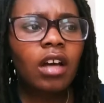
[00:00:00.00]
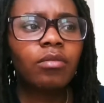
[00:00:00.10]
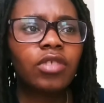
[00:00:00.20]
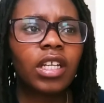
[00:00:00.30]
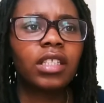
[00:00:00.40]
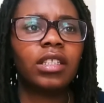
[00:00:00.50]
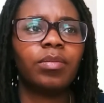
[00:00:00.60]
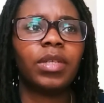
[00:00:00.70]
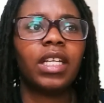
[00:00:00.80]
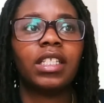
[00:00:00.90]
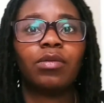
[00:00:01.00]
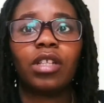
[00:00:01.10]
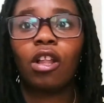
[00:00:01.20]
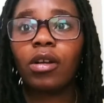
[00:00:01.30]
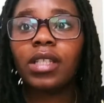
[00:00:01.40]
just because it was a
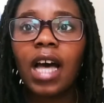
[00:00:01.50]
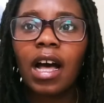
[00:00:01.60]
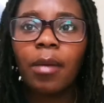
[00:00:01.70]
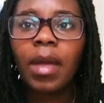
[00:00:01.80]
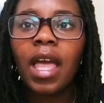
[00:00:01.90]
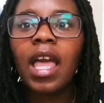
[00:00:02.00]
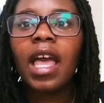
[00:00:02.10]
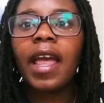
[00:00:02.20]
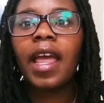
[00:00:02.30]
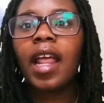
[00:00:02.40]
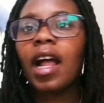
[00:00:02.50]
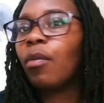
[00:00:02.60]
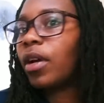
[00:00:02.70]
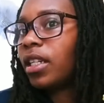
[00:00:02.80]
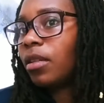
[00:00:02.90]
long time. And I
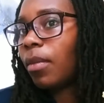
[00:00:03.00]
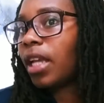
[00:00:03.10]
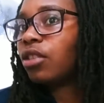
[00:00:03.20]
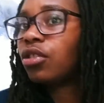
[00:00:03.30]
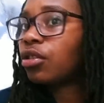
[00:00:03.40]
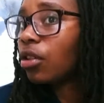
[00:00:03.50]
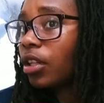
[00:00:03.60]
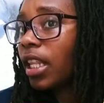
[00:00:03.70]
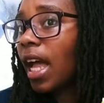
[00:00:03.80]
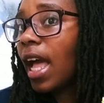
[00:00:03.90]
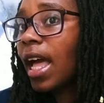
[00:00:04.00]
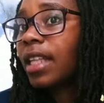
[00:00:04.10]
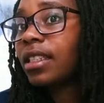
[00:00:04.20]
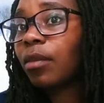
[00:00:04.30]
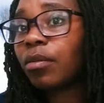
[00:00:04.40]
wanted to make sure that I had
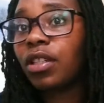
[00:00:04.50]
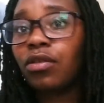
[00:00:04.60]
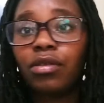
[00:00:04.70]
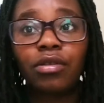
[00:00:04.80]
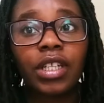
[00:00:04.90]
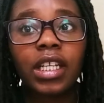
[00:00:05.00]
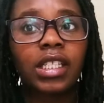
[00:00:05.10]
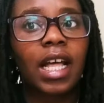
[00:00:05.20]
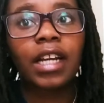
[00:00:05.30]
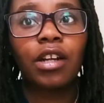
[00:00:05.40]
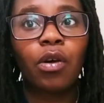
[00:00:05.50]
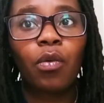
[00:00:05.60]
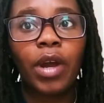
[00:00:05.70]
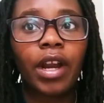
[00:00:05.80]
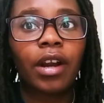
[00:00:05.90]
something to drink because I didn't know
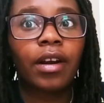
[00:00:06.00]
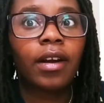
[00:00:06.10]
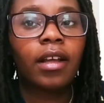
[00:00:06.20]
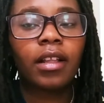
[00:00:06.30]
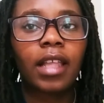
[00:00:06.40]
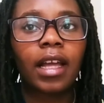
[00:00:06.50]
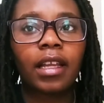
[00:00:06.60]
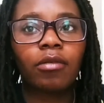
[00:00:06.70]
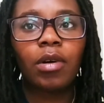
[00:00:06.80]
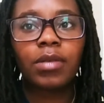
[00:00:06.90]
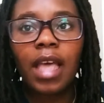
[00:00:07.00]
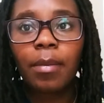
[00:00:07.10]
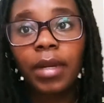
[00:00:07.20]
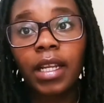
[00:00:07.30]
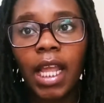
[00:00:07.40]
what was
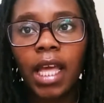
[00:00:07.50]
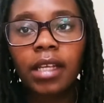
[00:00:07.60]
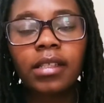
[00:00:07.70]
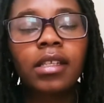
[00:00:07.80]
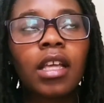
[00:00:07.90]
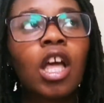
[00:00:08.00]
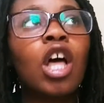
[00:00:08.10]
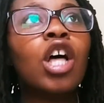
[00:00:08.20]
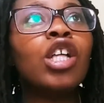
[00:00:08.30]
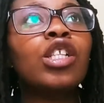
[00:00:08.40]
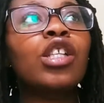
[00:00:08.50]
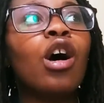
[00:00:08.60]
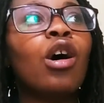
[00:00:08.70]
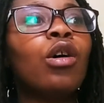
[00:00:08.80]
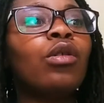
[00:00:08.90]
happening next.
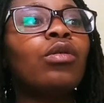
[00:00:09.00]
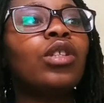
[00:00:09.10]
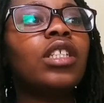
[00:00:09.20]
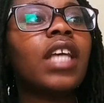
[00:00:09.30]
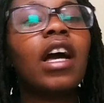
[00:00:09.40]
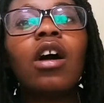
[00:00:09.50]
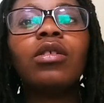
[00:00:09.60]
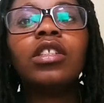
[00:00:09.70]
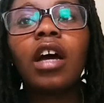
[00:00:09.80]
So she's like, oh, sorry.